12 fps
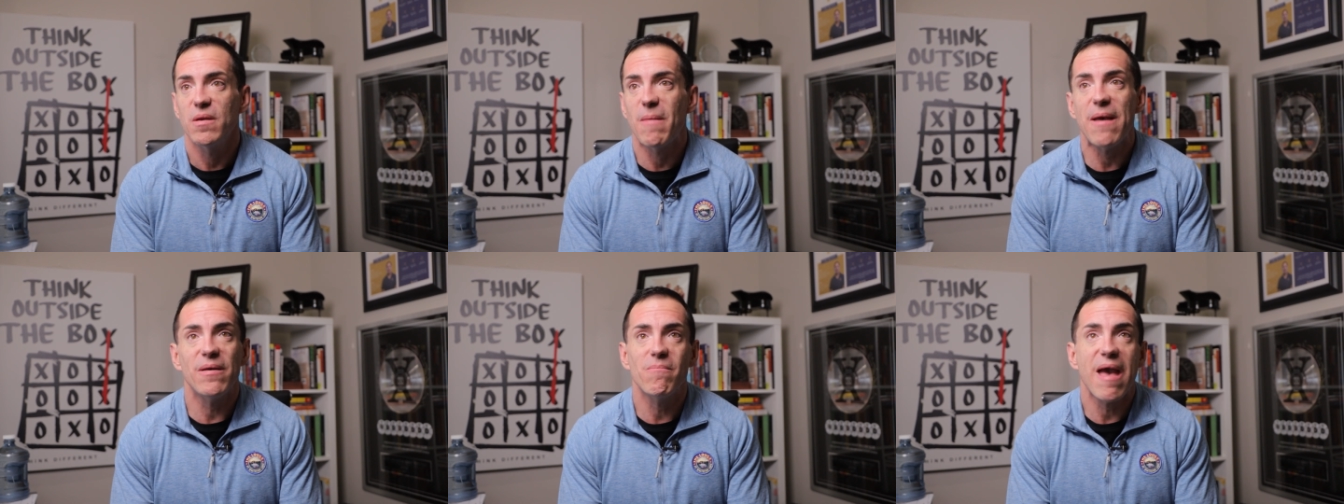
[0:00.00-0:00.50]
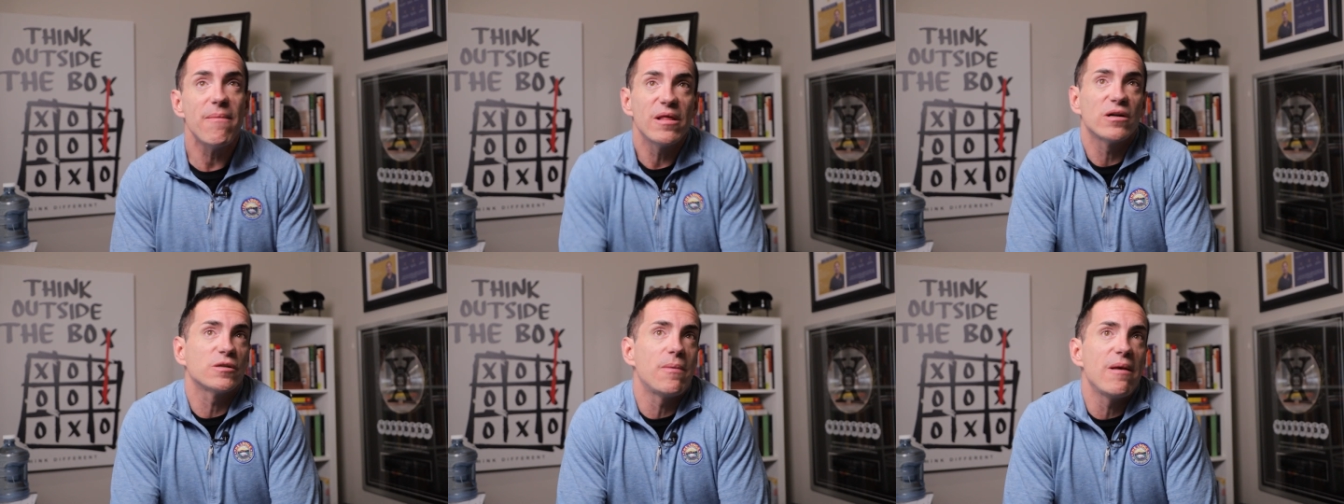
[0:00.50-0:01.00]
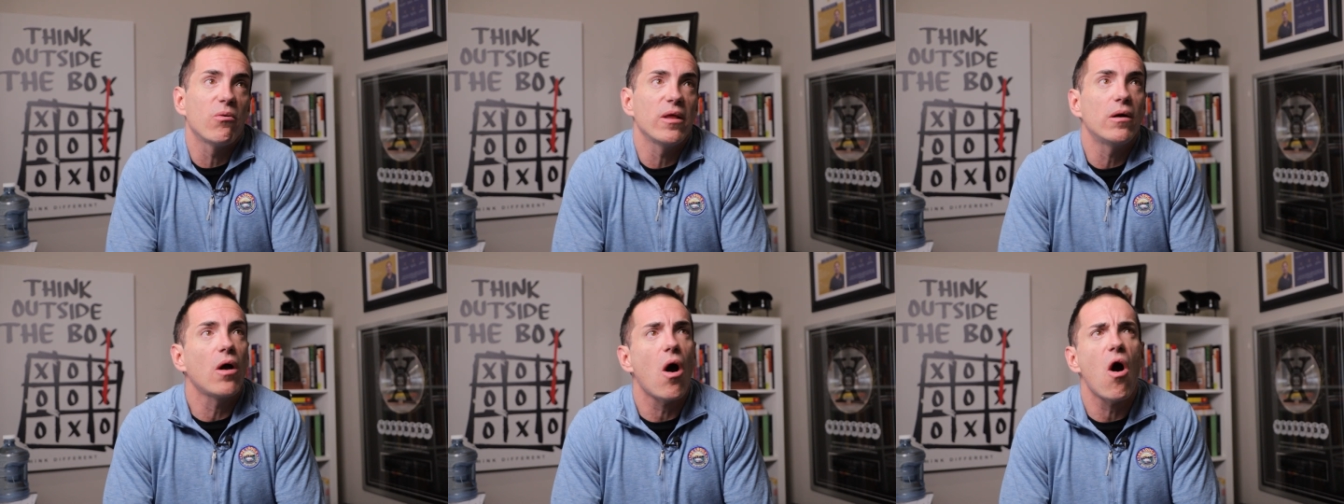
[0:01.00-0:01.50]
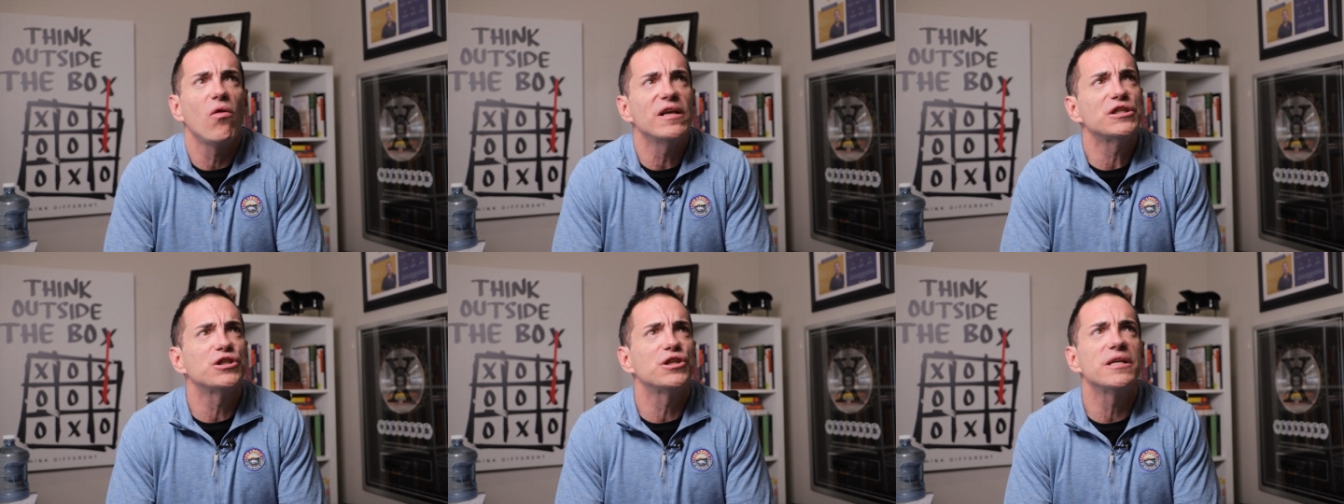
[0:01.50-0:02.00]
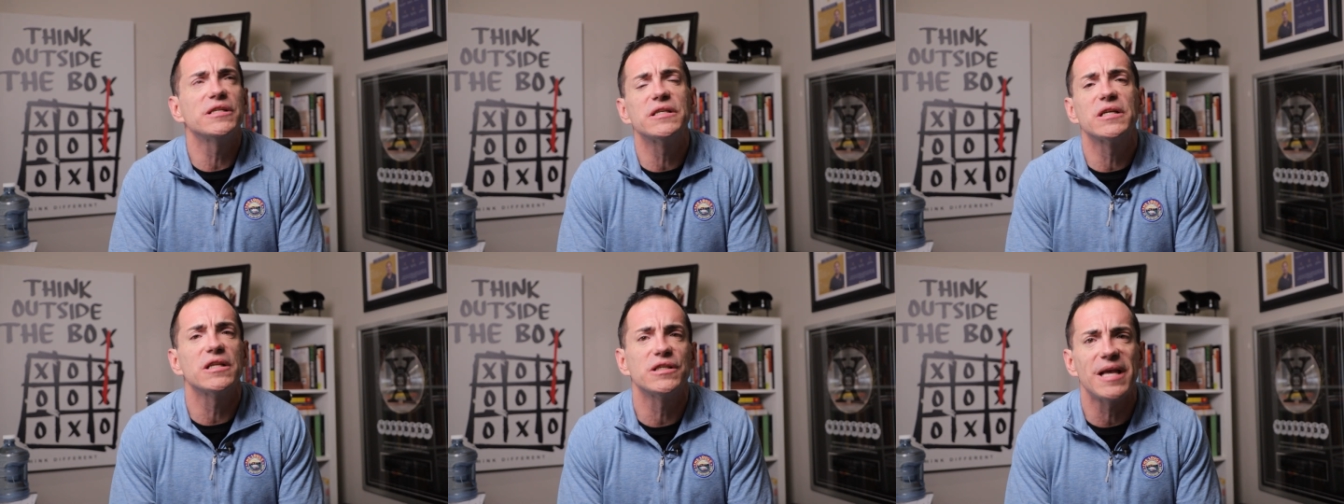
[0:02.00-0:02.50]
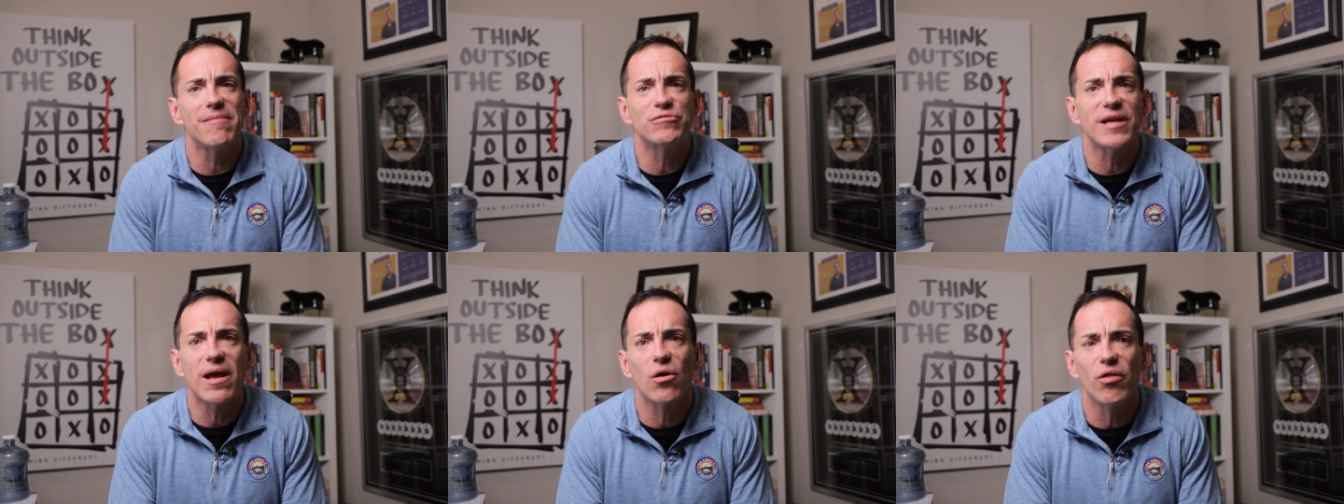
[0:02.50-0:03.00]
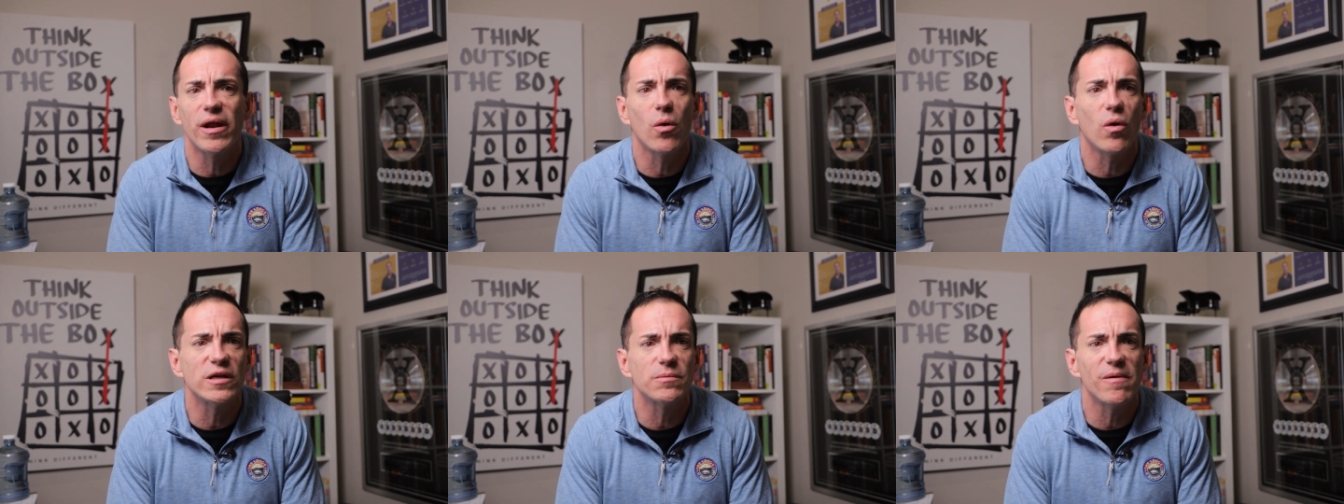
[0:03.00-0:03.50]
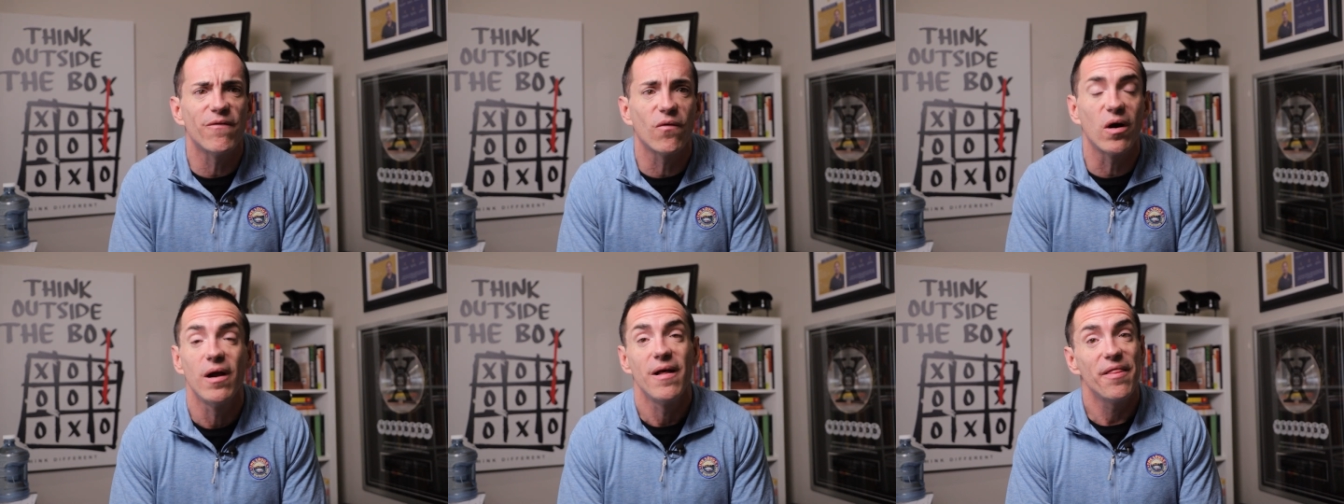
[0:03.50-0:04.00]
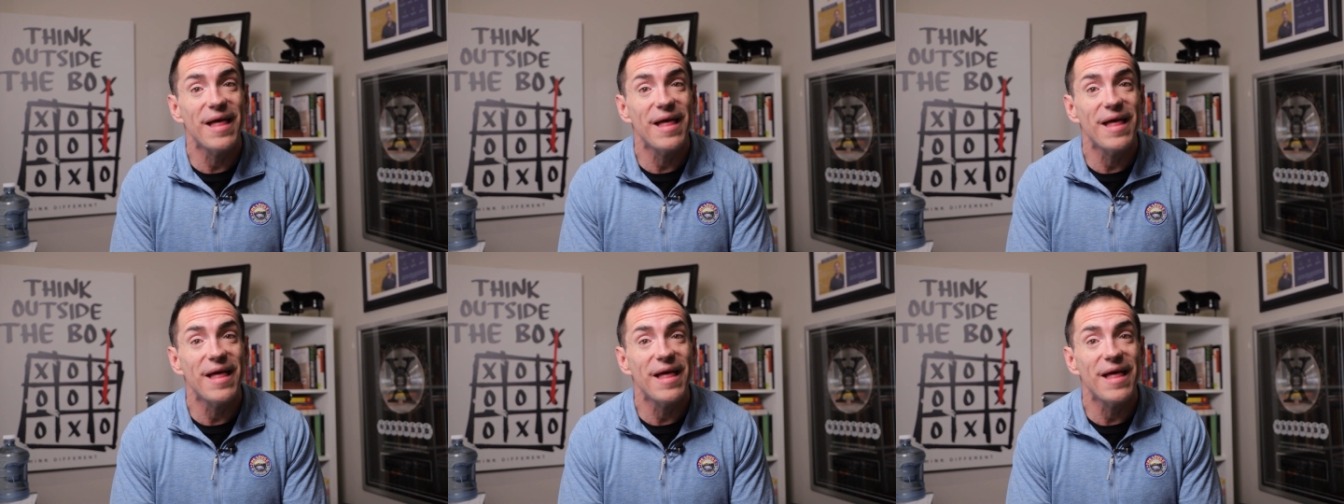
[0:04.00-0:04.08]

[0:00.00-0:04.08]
maybe, maybe there's people that'll go, oh, this, this isn't the same channel that it was before.